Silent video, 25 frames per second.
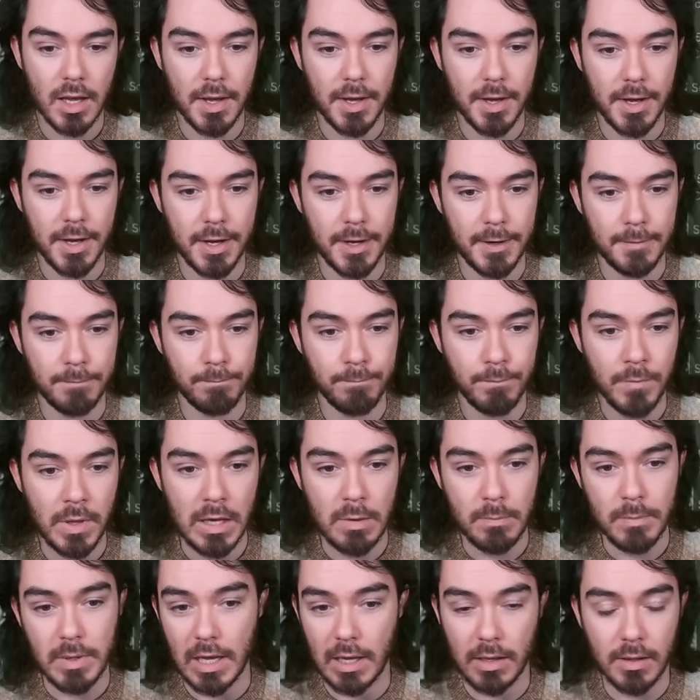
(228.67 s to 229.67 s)
Um,
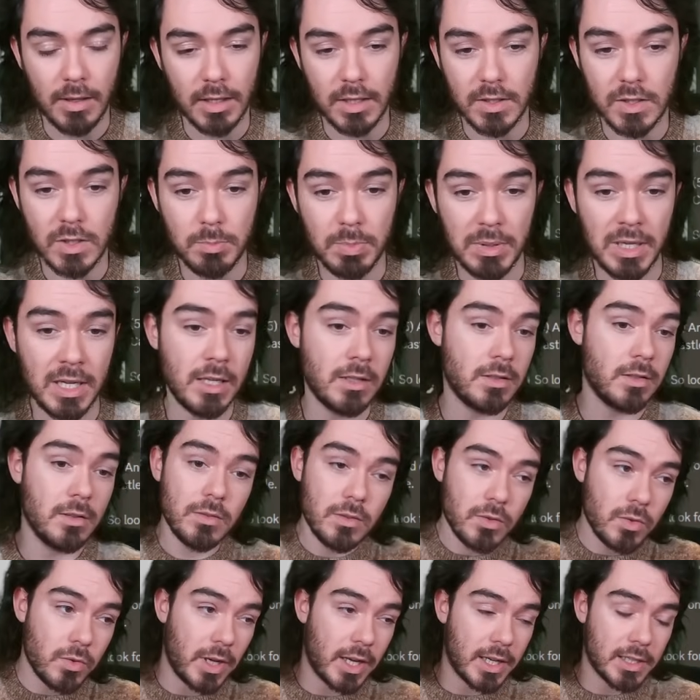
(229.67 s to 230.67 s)
but yeah, like speed
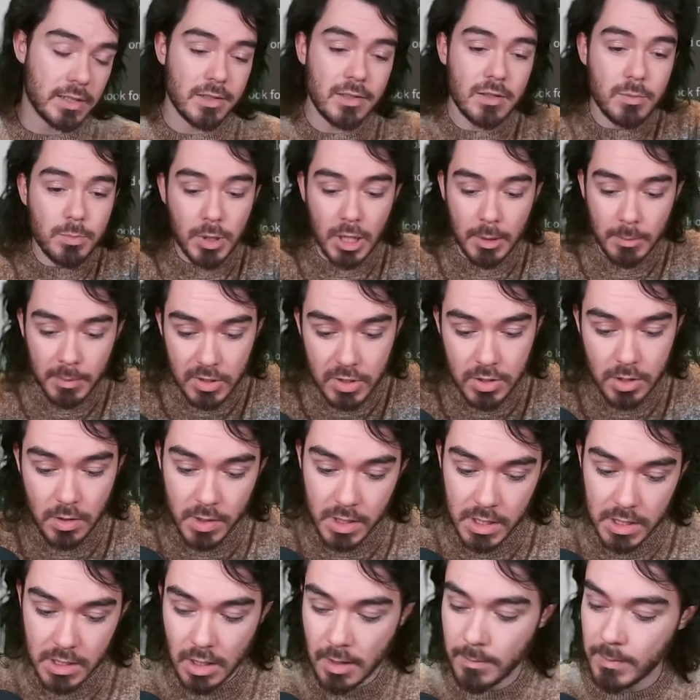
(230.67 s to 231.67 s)
3x is pretty much the
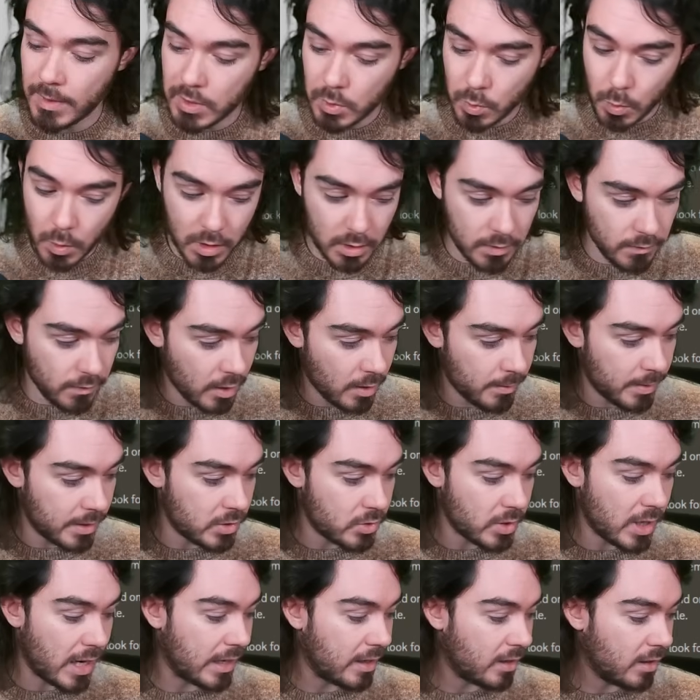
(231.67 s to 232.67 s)
only time that's worth farming
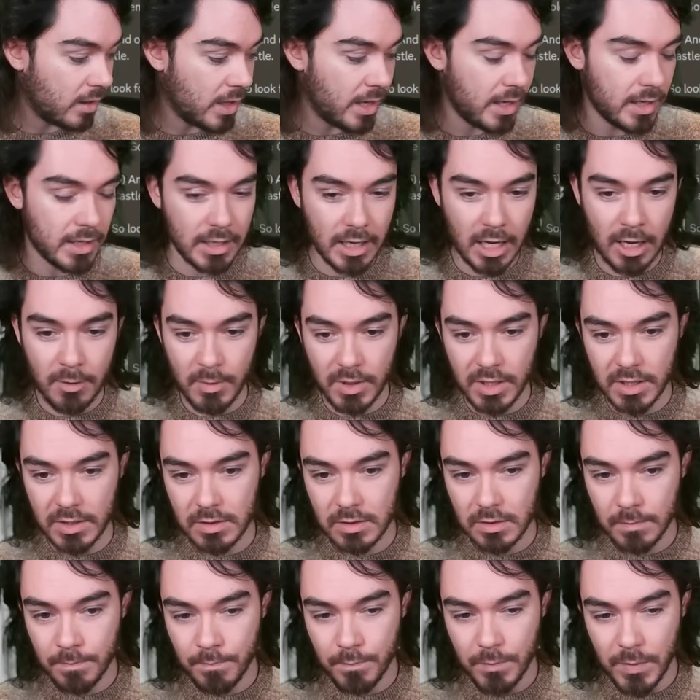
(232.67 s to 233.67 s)
Dragon late game, and
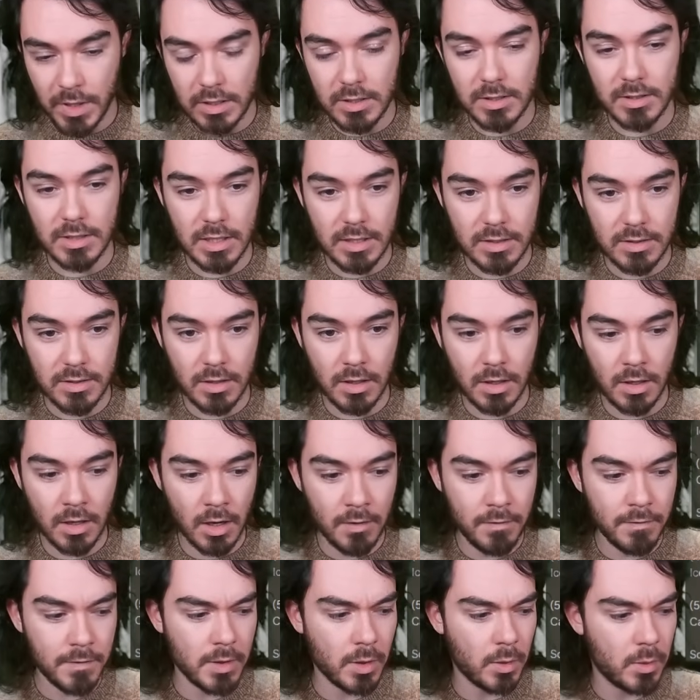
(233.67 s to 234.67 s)
it's it's decent
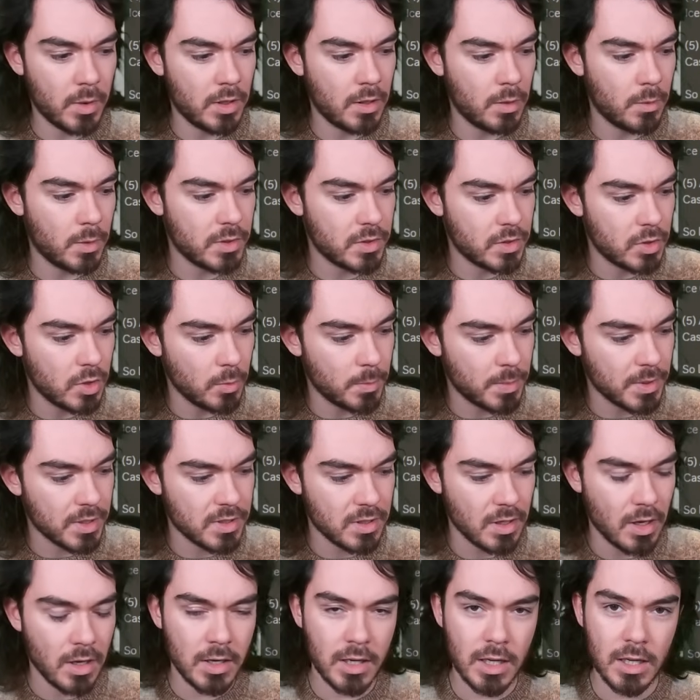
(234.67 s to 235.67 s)
enough, though. You know, it's
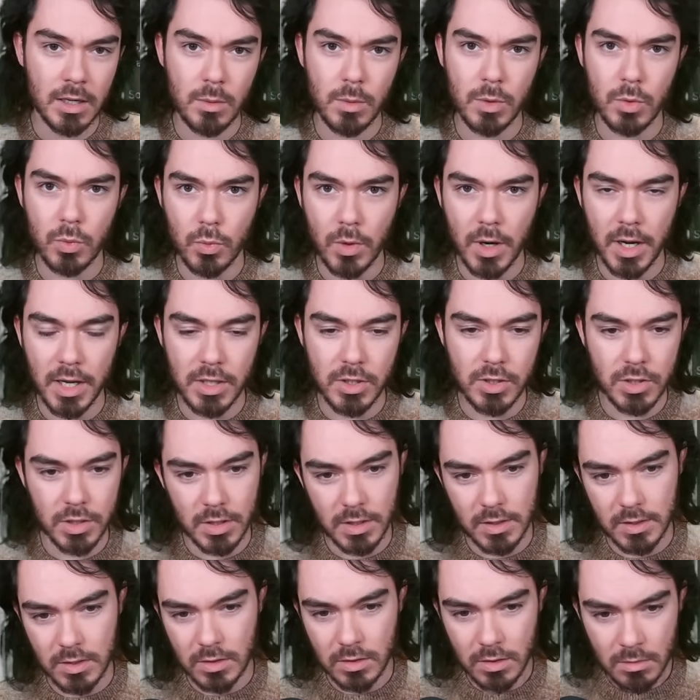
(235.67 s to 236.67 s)
supersonic with
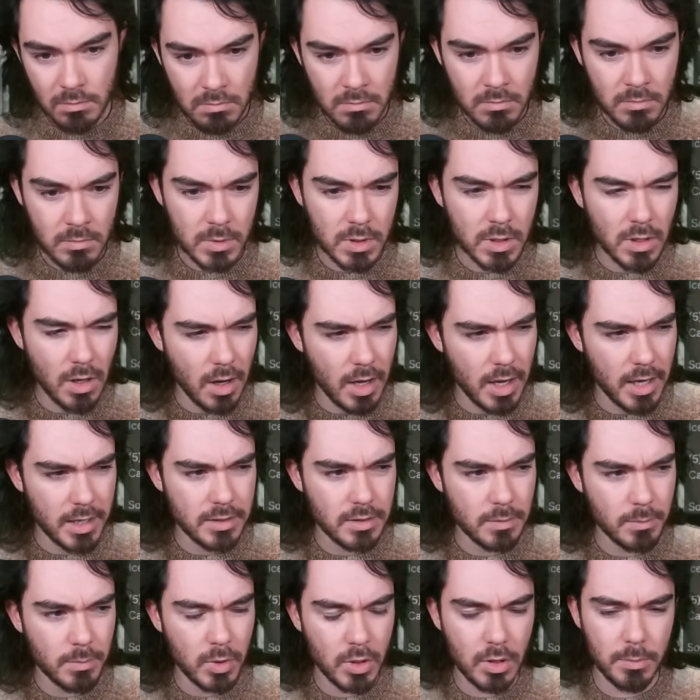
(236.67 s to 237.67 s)
righteous, not as
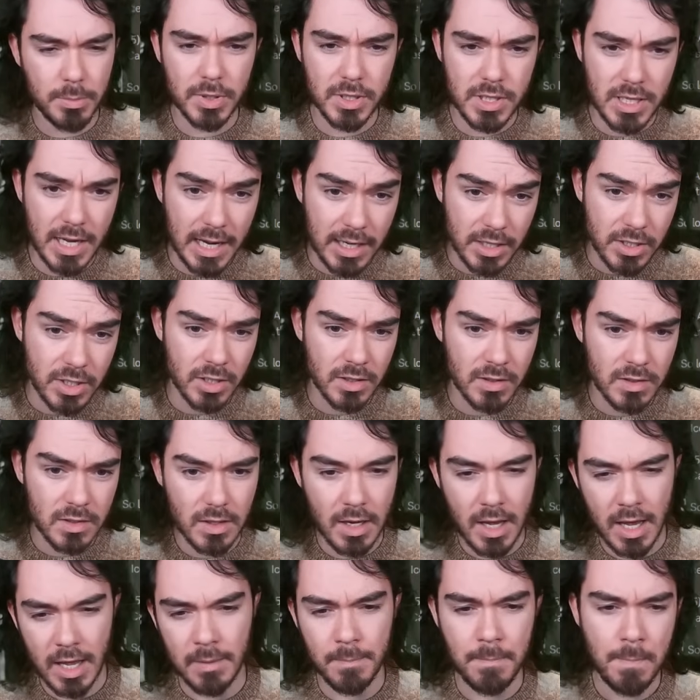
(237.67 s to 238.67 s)
import protection
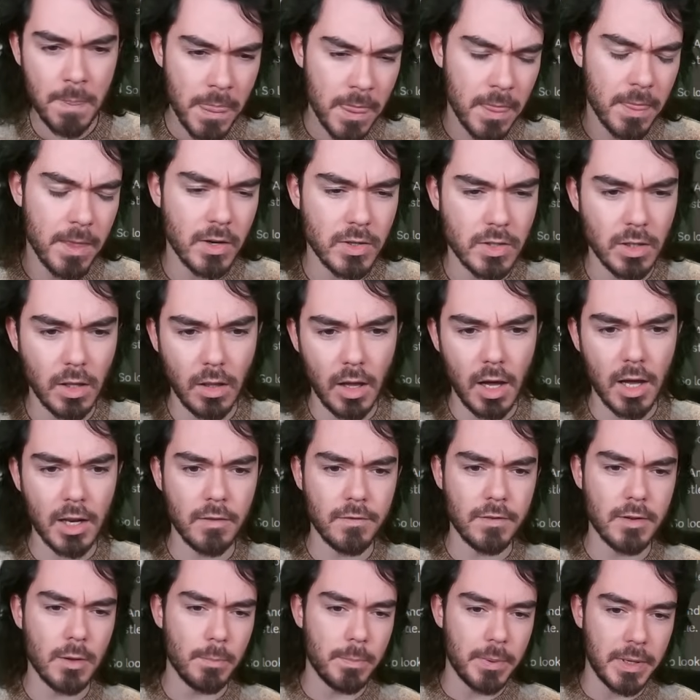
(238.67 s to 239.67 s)
set. There's a lot
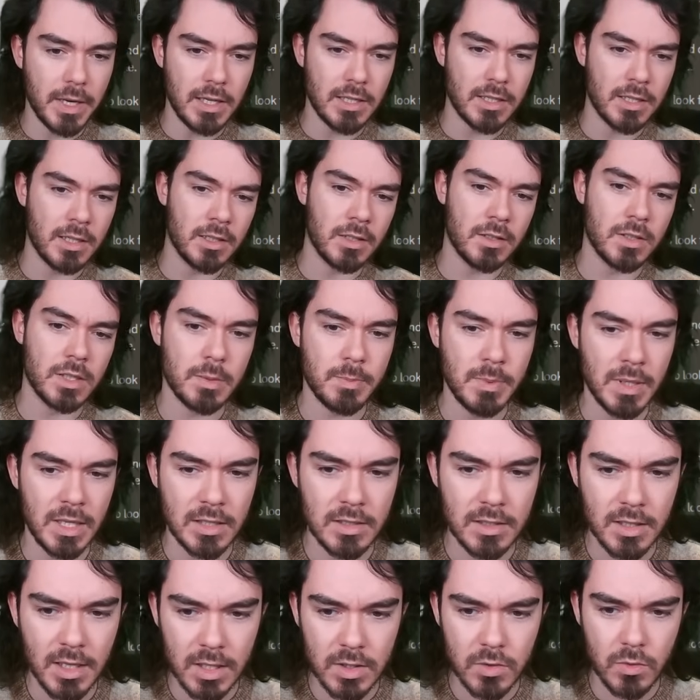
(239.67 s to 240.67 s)
of competing speed
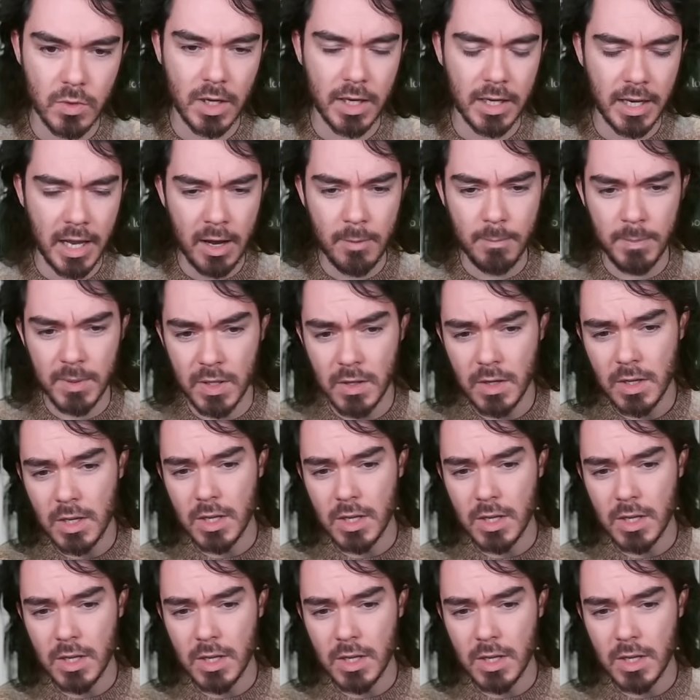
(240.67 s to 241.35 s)
sets right now, but